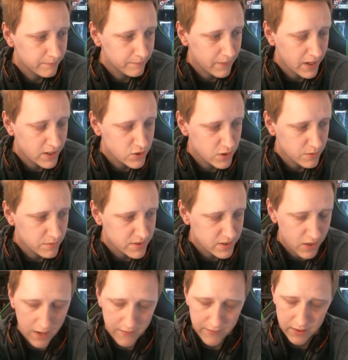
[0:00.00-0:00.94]
Mind you, I'm
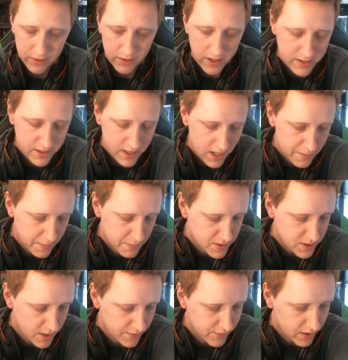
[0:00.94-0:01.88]
still having a great time. I'm
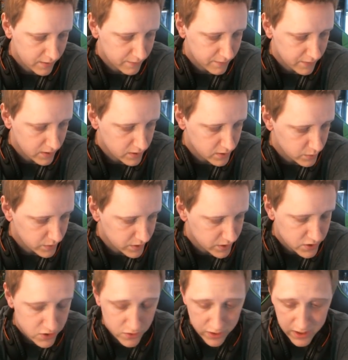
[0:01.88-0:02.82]
still having a lot of fun
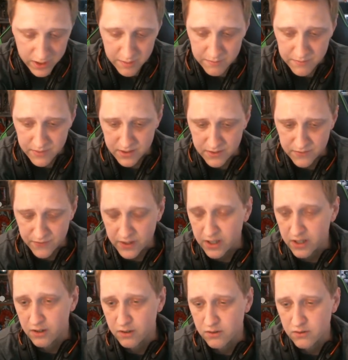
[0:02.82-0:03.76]
doing streams,
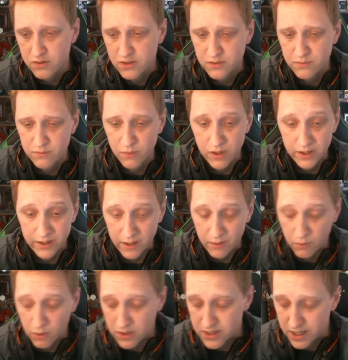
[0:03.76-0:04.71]
videos,
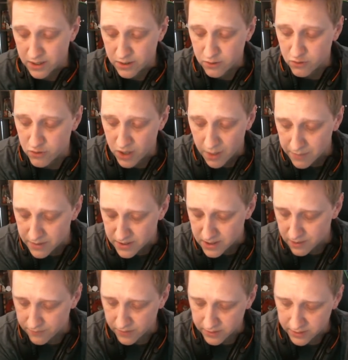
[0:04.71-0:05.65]
the ones I do drop and
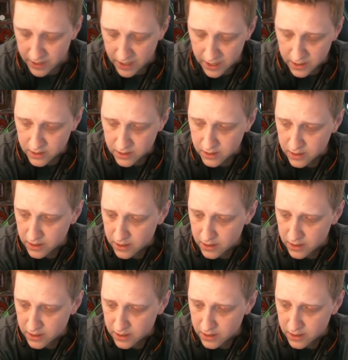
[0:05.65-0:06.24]
stuff like that.